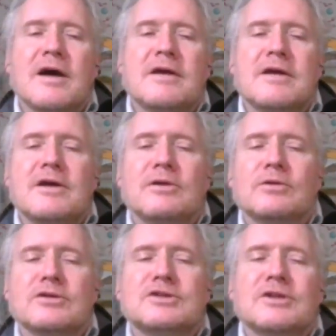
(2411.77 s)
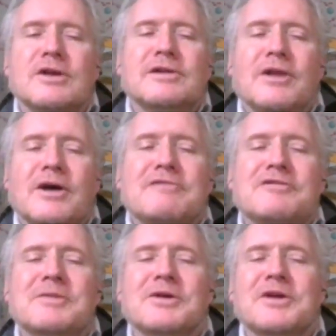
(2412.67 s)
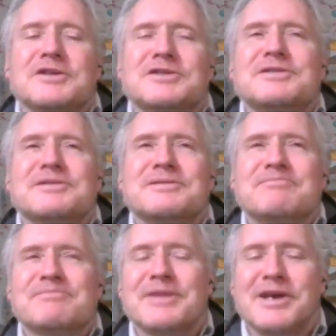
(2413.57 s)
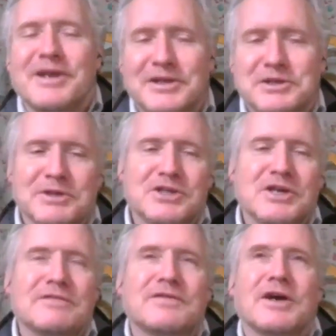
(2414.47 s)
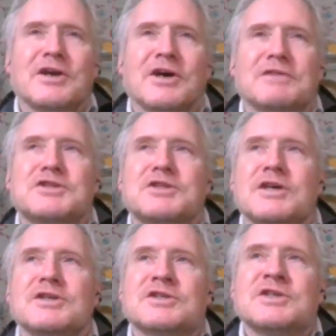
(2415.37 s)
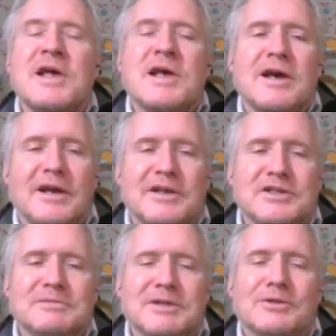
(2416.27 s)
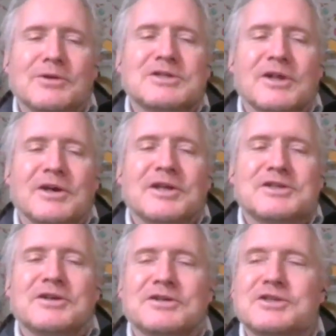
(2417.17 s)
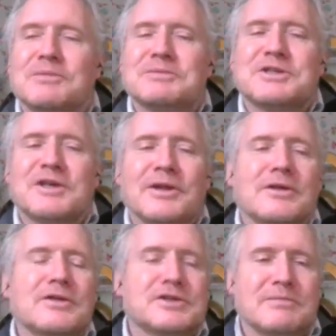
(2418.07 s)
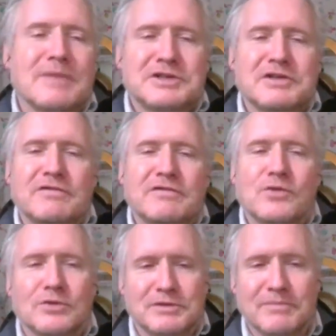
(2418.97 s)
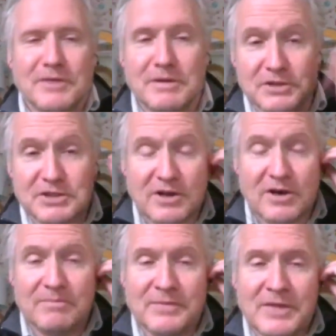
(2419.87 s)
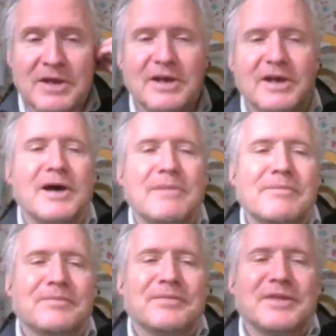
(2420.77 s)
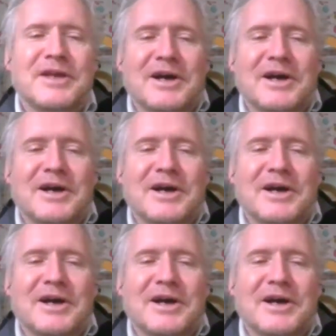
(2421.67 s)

And it looks like Lying for Money is beginning to achieve that kind of status. Anytime it looks like it's going to stop selling, there's a massive fraud and people start um,